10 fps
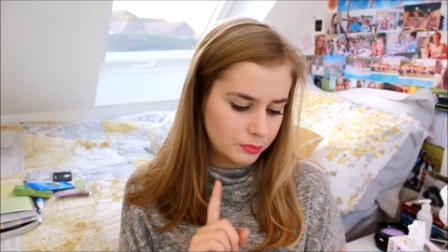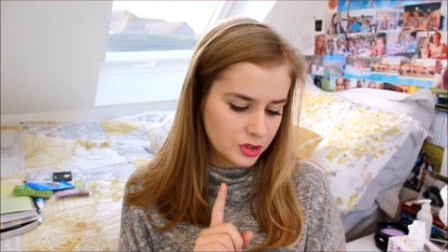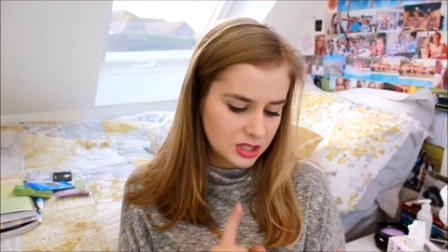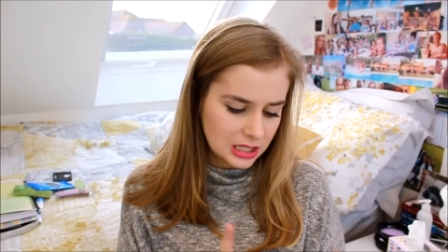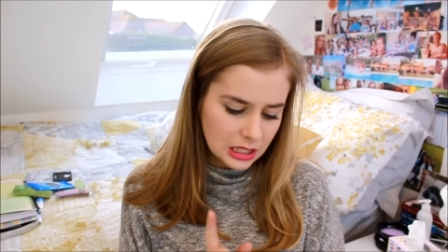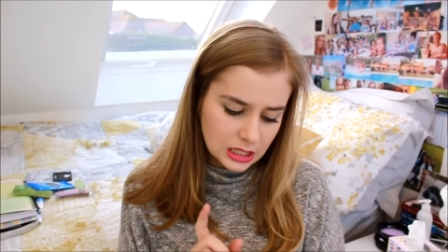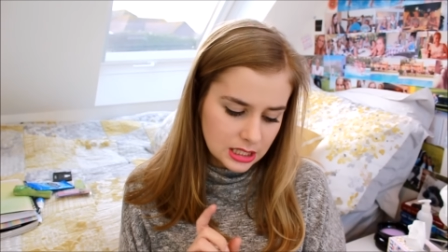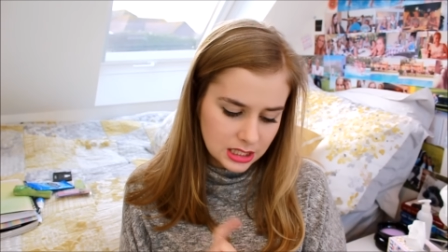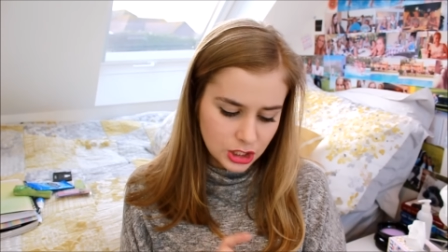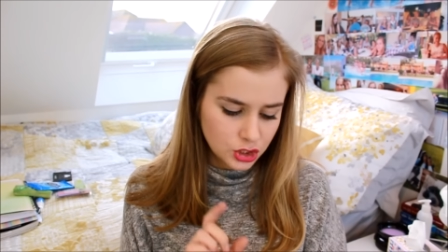Brazil
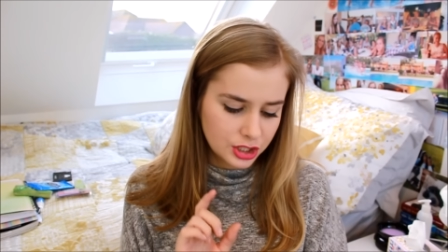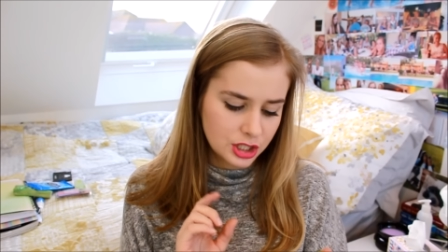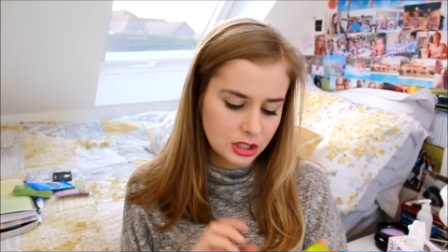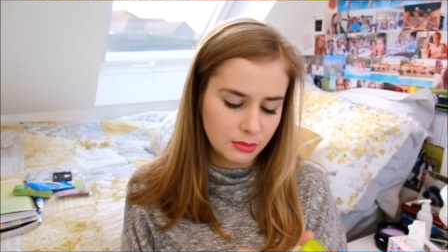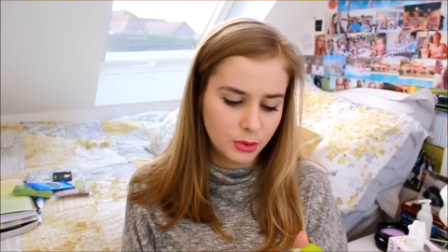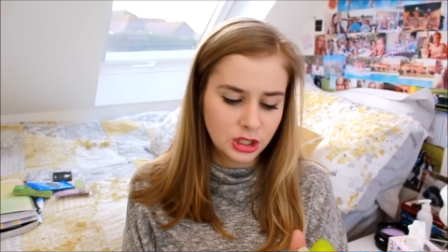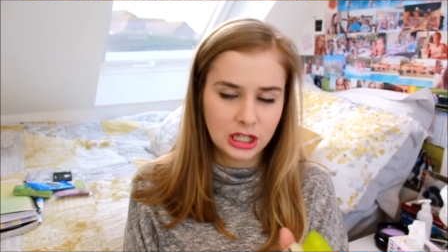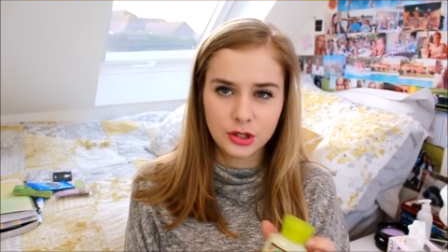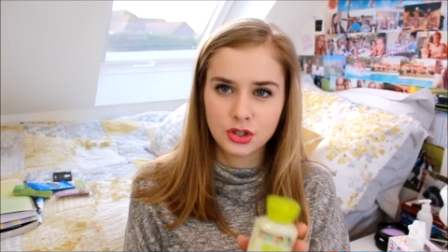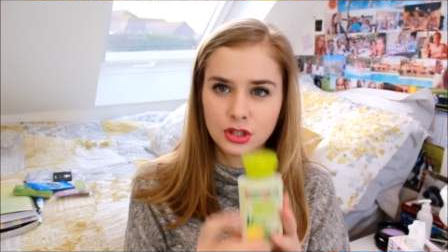Citrus Body
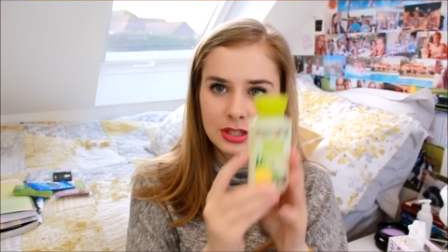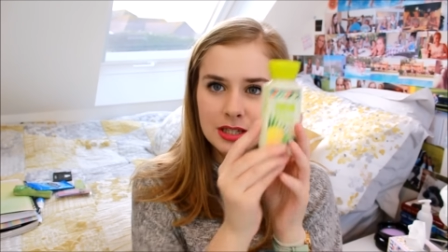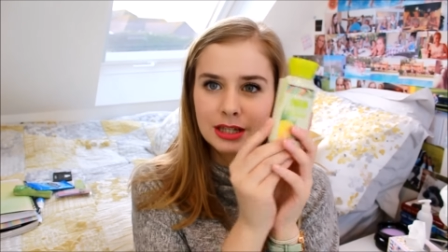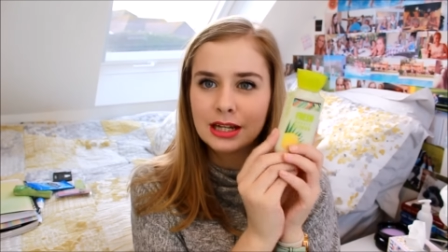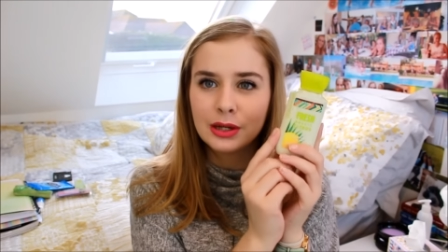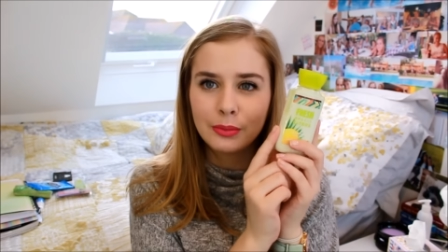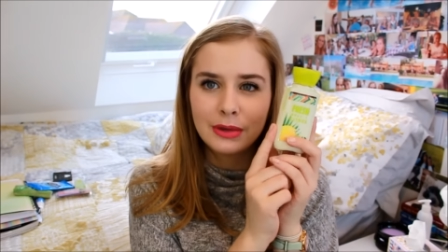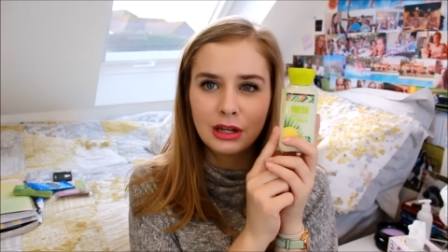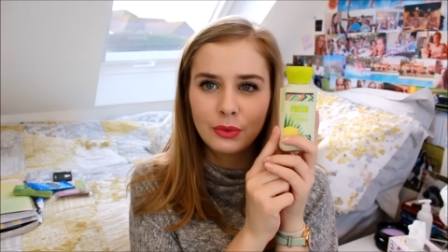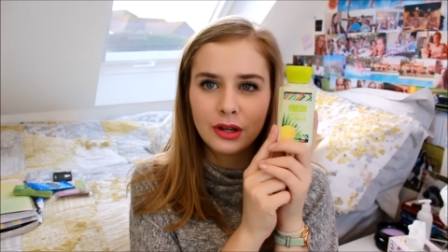Lotion. This is like a little
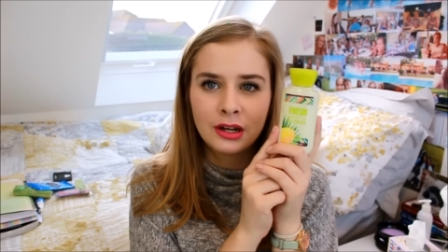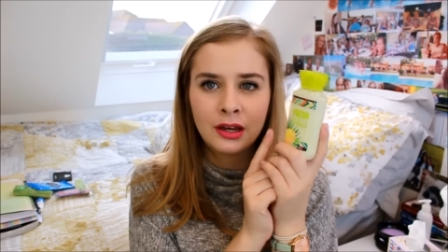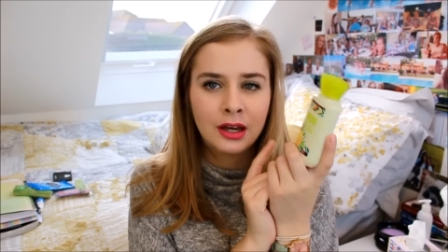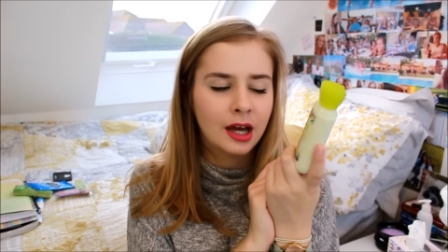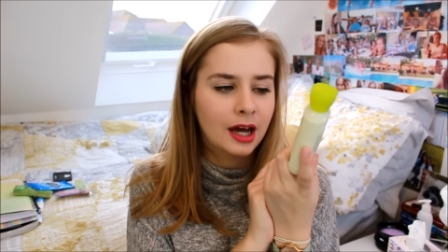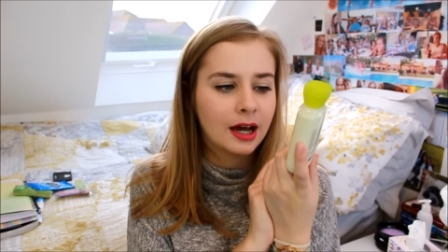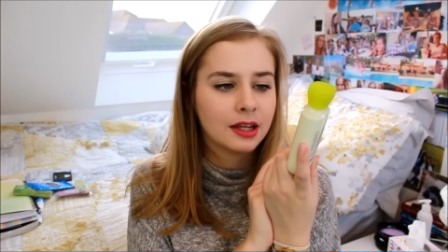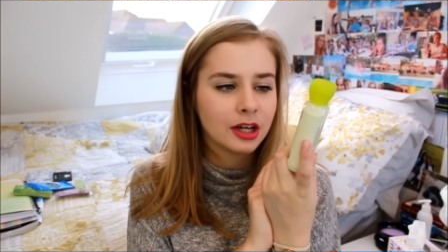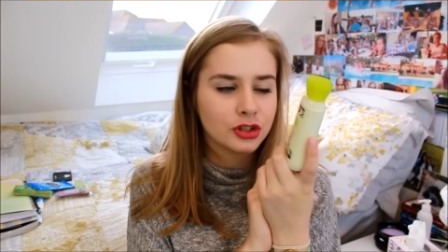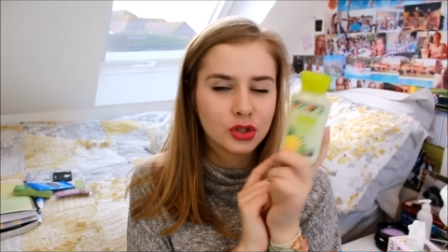mini one,
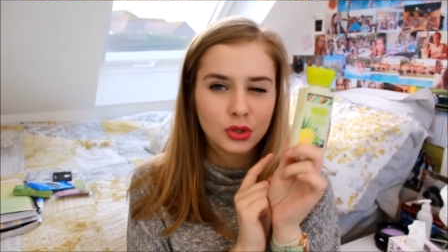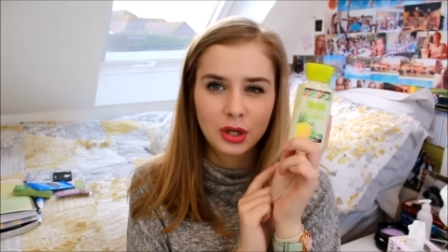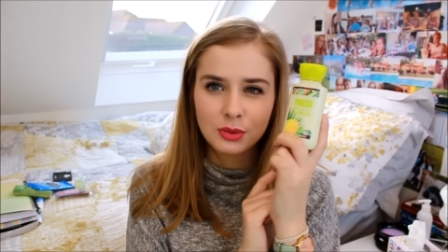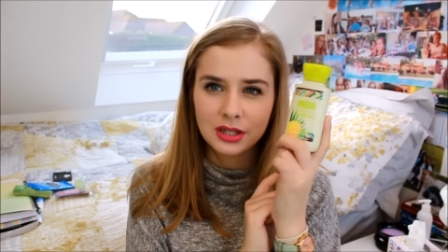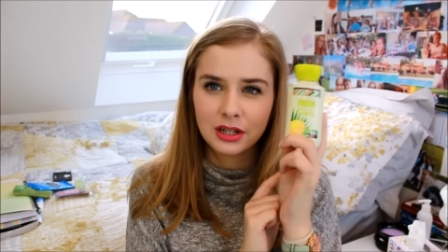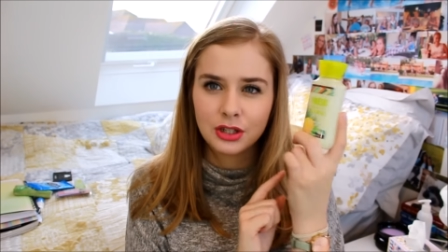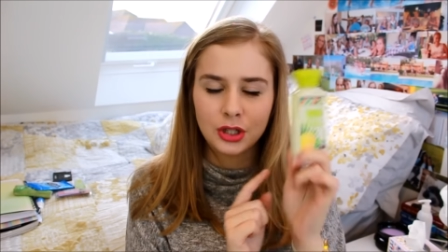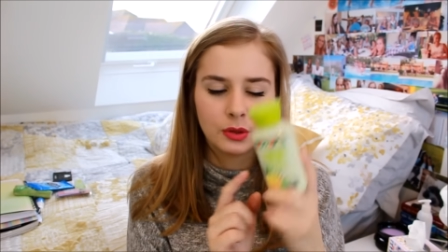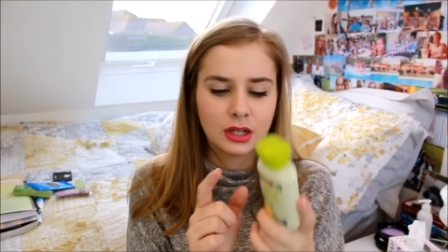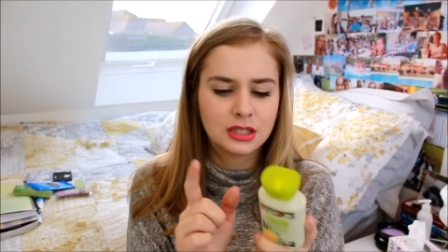and I just thought it was kind of
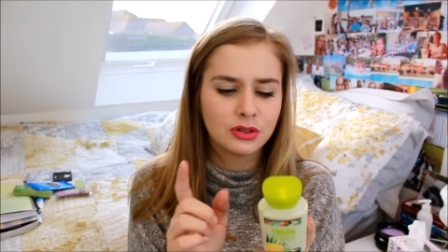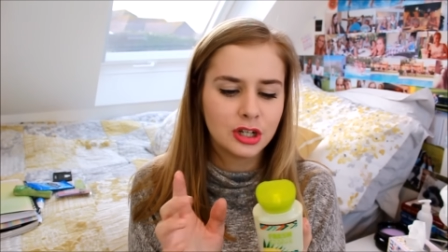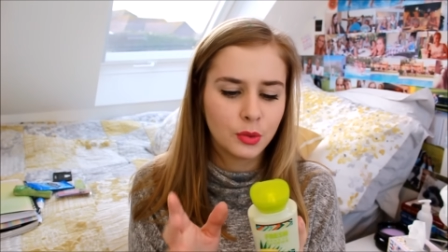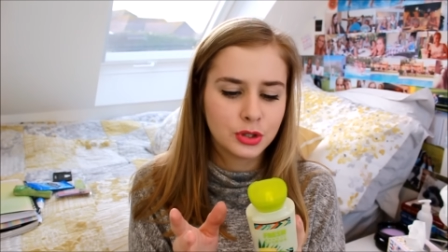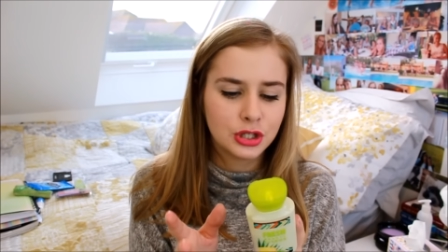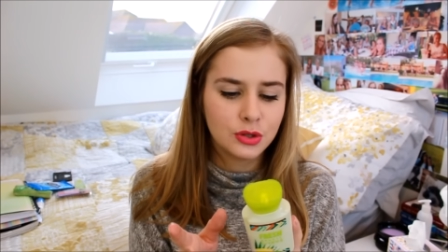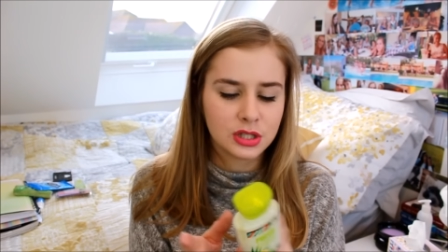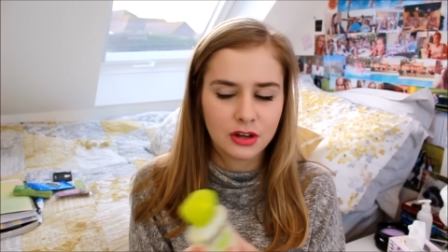cute, and I didn't really know what to use.